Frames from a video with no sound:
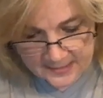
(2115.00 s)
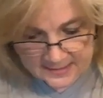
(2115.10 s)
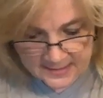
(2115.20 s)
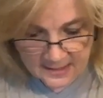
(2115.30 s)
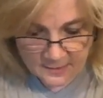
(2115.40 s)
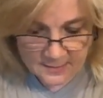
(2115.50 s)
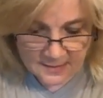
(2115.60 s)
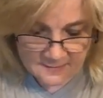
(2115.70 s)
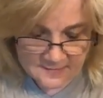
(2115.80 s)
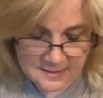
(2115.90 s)
And then see how
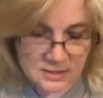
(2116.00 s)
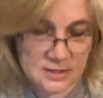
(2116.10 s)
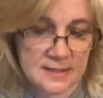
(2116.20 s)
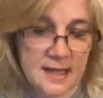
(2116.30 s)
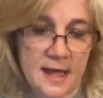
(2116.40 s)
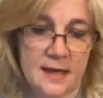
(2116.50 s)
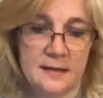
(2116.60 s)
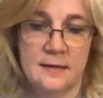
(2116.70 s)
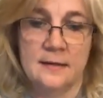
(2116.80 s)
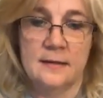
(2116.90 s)
it gives it just
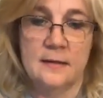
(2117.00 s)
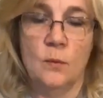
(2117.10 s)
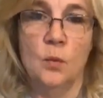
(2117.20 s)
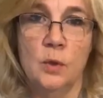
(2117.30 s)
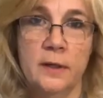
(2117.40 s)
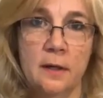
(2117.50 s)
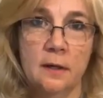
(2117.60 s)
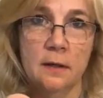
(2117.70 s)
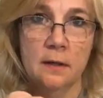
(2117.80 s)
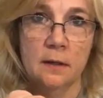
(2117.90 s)
that wood
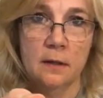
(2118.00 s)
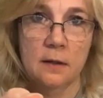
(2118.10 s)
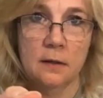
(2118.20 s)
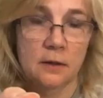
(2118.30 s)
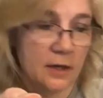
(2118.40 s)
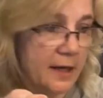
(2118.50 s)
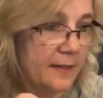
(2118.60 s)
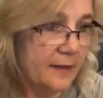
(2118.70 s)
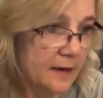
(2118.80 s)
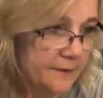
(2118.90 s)
look
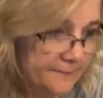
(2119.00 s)
on